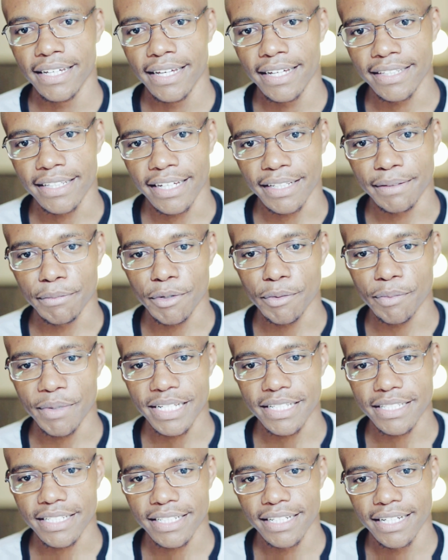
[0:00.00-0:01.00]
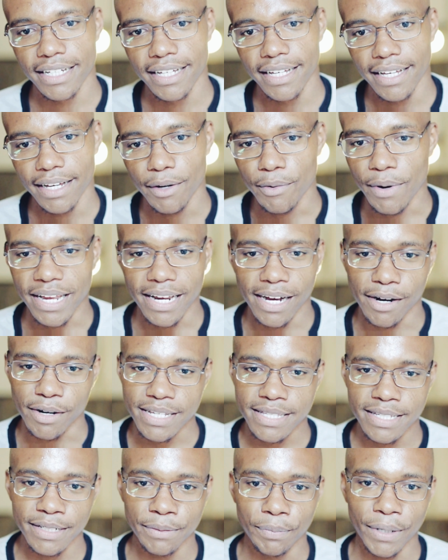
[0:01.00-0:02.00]
at that moment, while
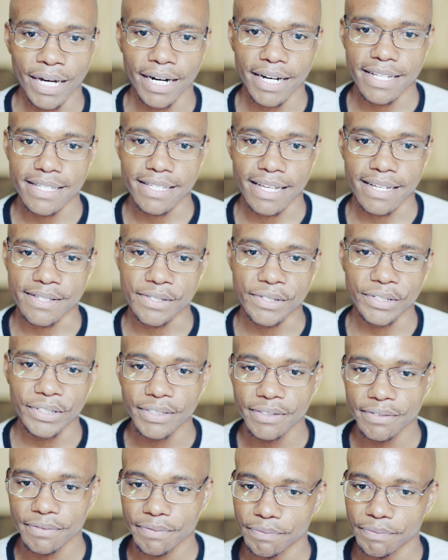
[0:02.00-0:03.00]
our still parents are still